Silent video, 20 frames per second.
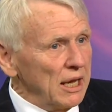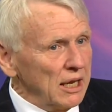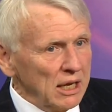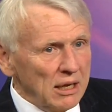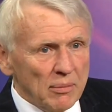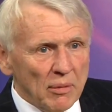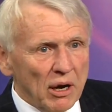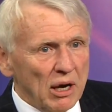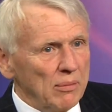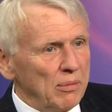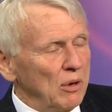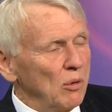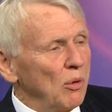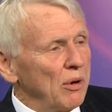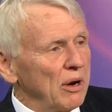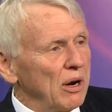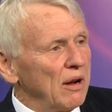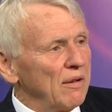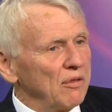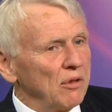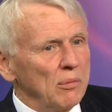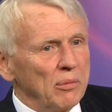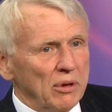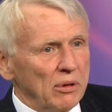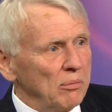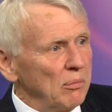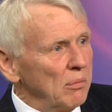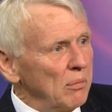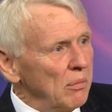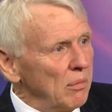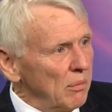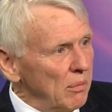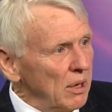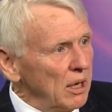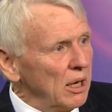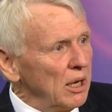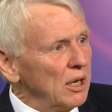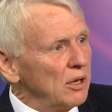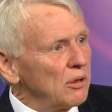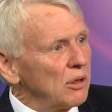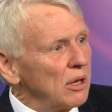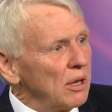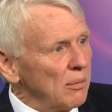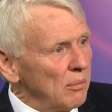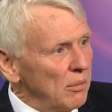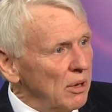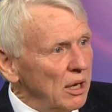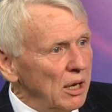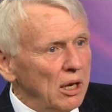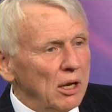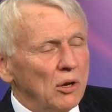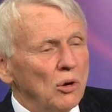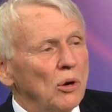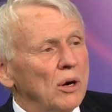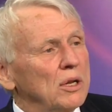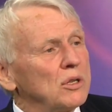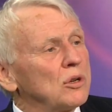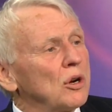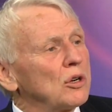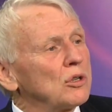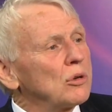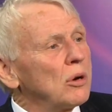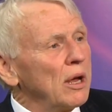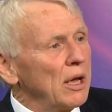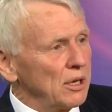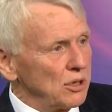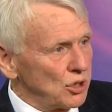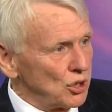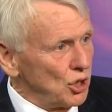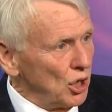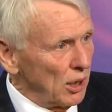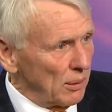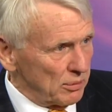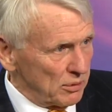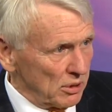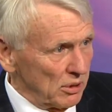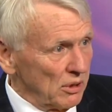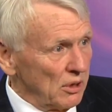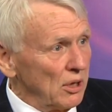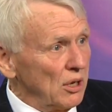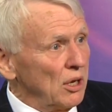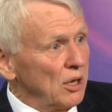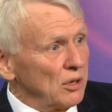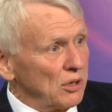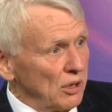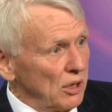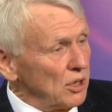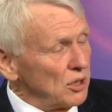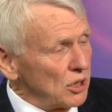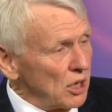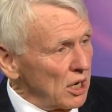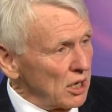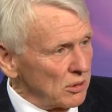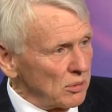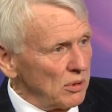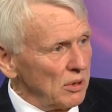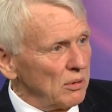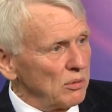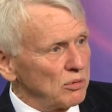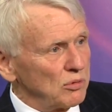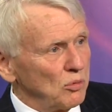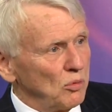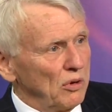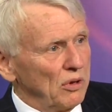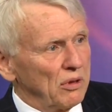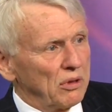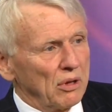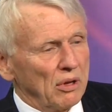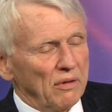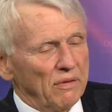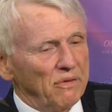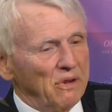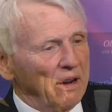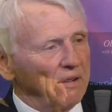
Haiti might be one of them, but many goods are transshipped to these countries, yes, with